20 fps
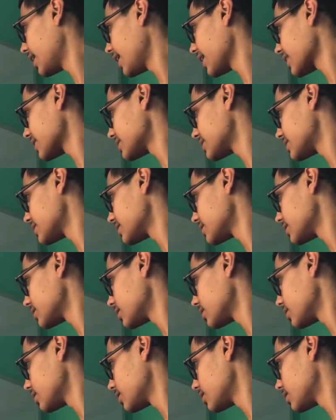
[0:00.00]
x,
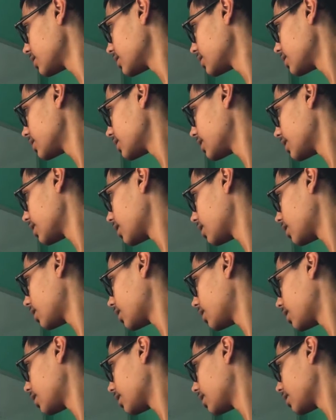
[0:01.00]

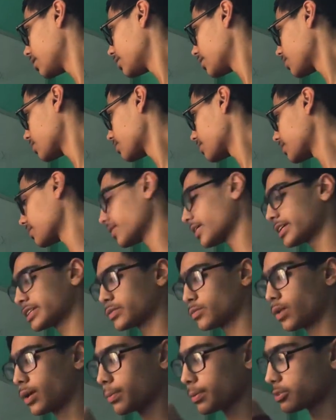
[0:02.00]

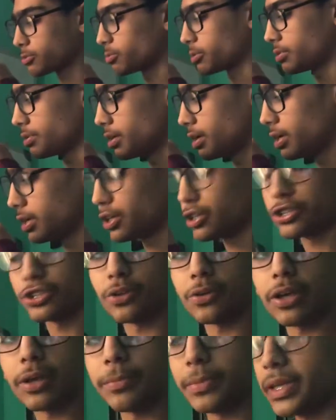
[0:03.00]
x and y plus 1.
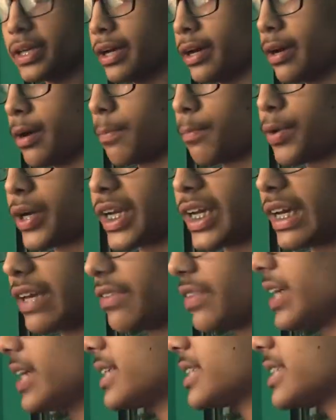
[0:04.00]
So that'd be
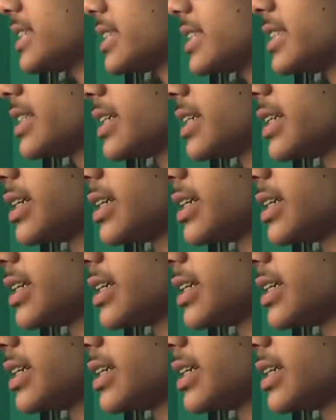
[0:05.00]
bringing this,